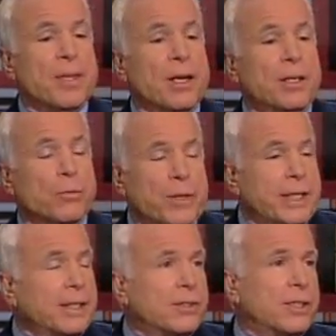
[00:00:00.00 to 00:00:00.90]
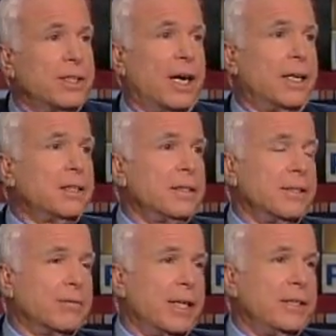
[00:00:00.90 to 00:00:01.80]
It weakens the dollar. It
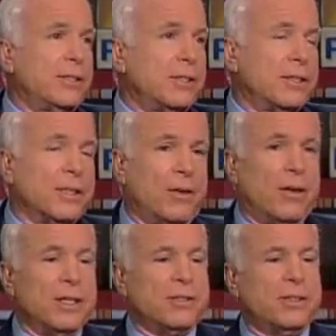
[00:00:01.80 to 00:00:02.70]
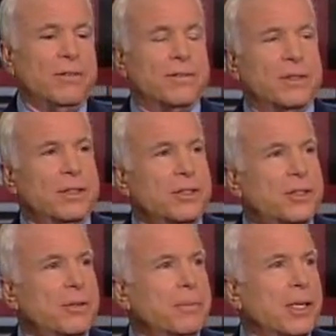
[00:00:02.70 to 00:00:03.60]
raises the cost of goods
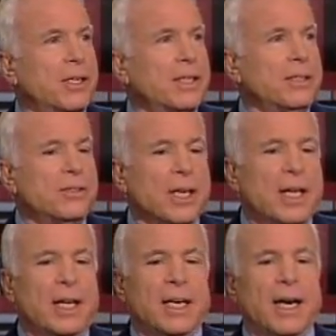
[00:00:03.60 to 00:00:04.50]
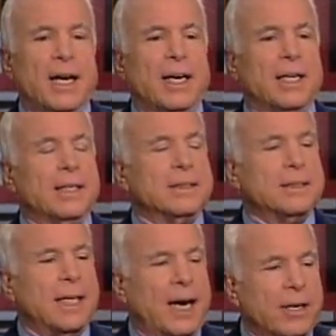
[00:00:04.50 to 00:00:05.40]
to Americans.
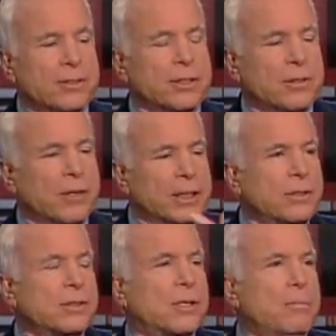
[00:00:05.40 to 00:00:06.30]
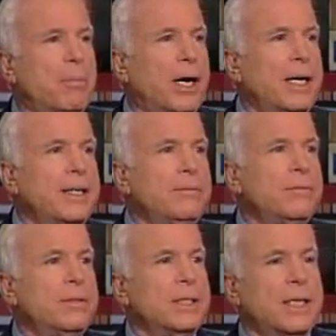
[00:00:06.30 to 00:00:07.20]
The housing crisis, combined
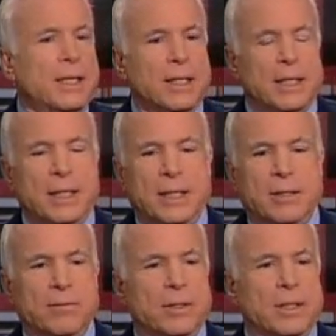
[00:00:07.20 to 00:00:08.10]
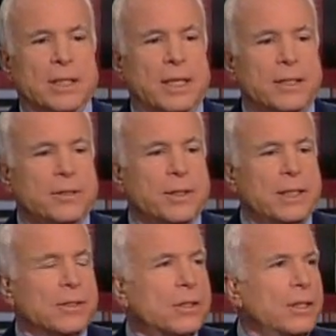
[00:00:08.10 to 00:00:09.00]
with a country
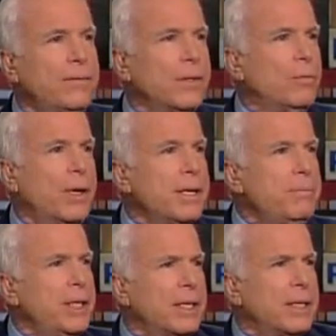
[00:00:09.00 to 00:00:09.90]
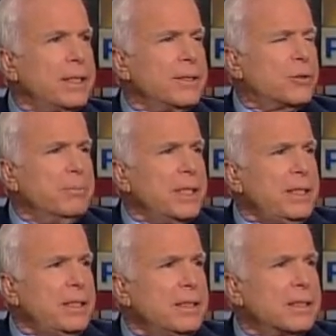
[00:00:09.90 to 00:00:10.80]
that's living way beyond its
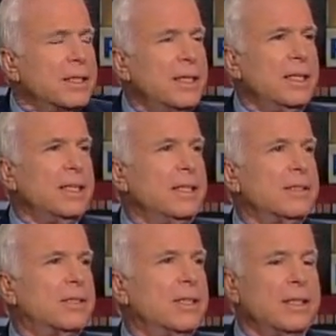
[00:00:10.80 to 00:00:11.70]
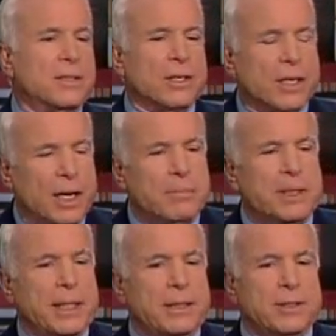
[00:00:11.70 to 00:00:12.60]
means, is a
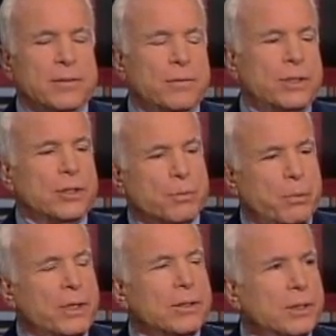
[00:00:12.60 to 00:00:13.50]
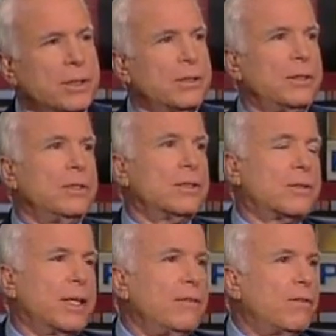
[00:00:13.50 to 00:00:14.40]
combination which has put us into this
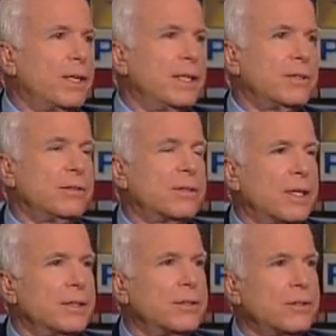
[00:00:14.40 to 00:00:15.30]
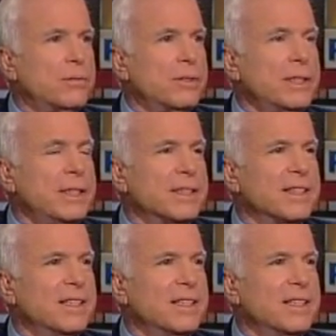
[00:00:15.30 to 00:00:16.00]
great financial crisis we're in.